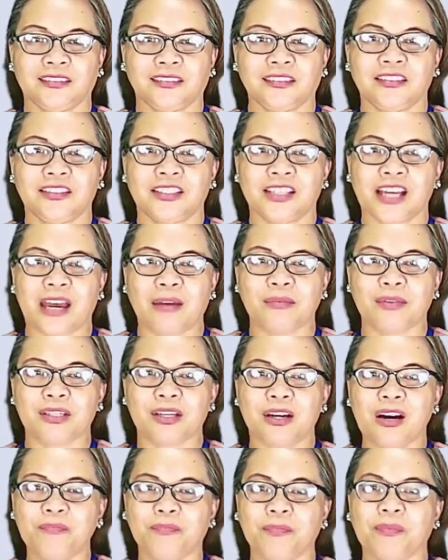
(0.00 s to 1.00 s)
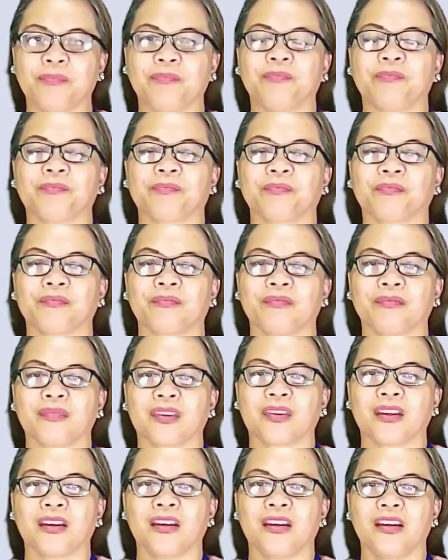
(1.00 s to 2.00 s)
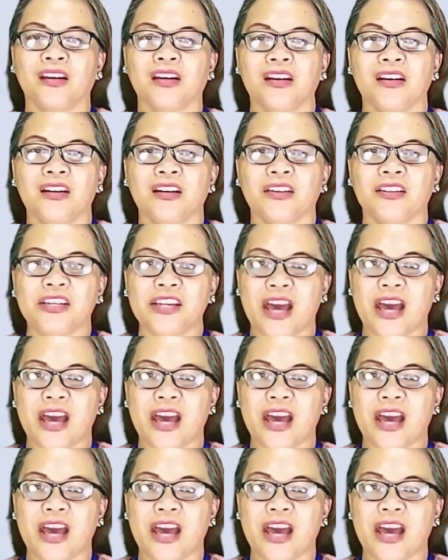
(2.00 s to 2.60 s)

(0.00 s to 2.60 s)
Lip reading: Time's up. The